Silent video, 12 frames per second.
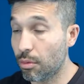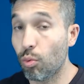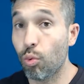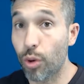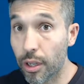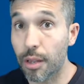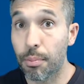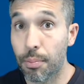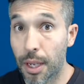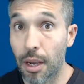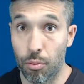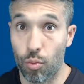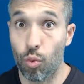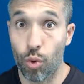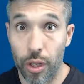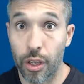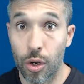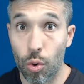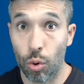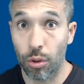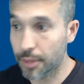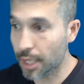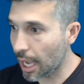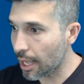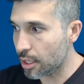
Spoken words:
really become really cool, okay?